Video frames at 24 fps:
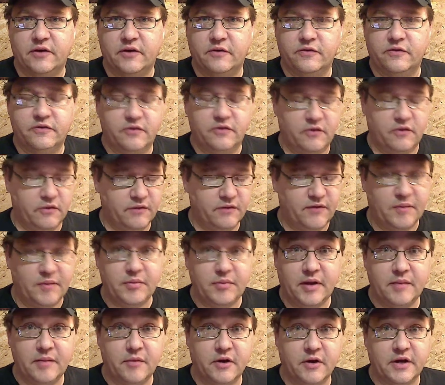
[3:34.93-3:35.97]
So if I play
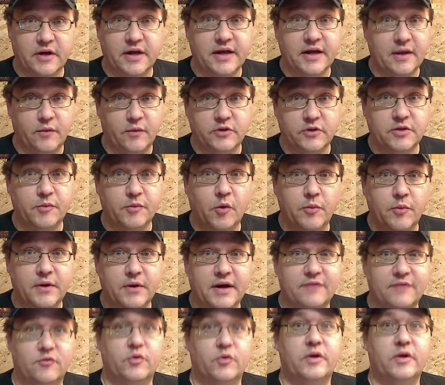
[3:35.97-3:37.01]
Mark again, which I'm hoping to
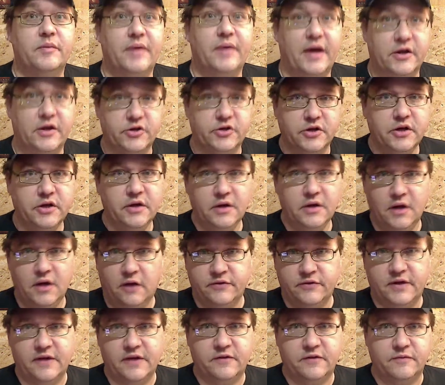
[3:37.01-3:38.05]
have a rematch, I'll
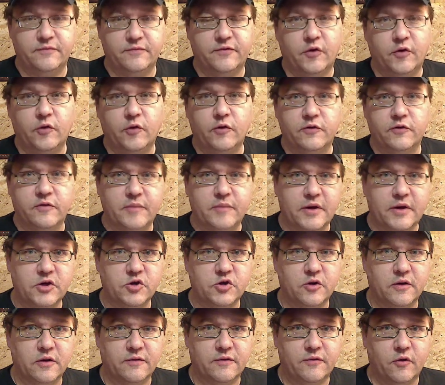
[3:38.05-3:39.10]
take some photos and make
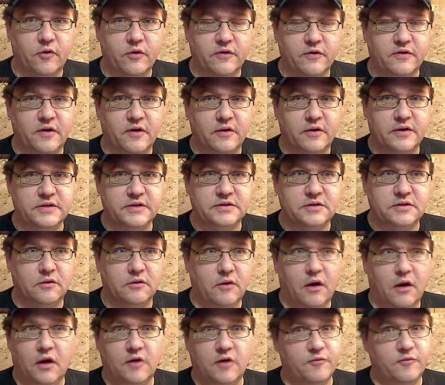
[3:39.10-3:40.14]
sure I focus on, because
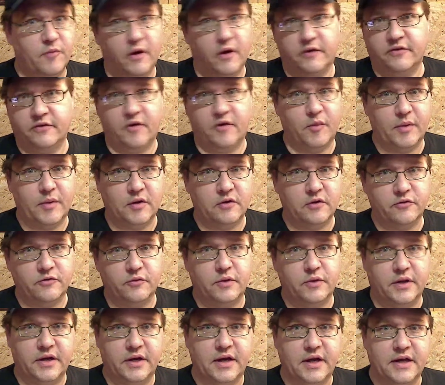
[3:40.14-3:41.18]
all of Mark's army looked
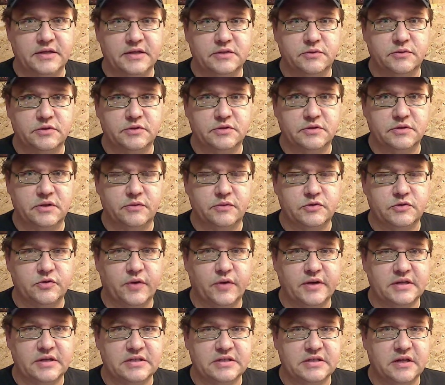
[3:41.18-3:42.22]
really nice. It was
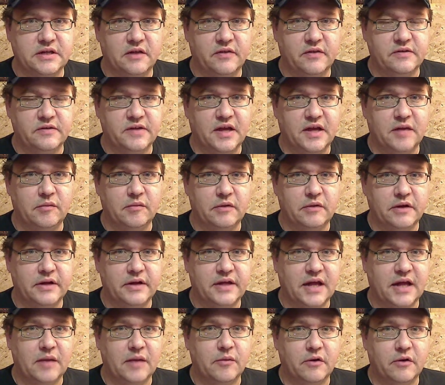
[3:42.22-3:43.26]
great to see on the table and
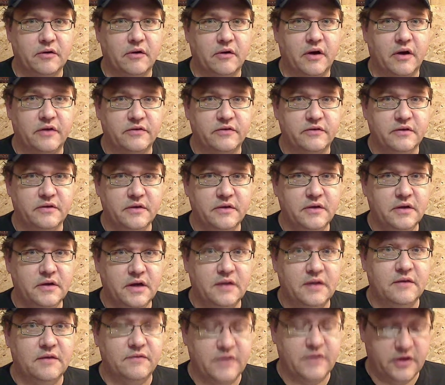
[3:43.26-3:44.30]
came across in
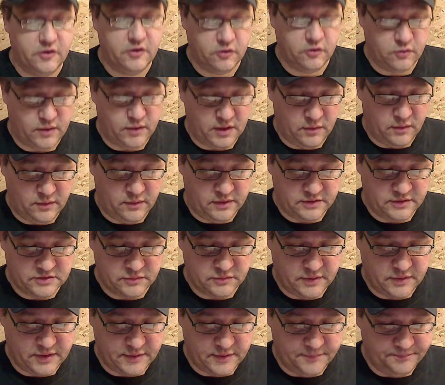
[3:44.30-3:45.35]
the video quite well as
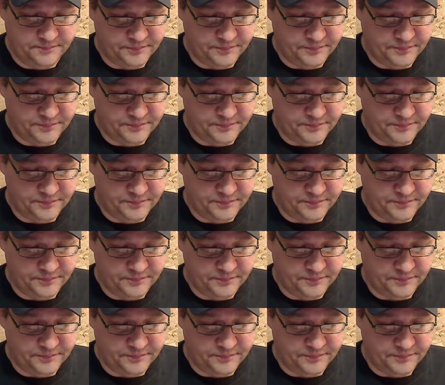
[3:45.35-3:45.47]
well.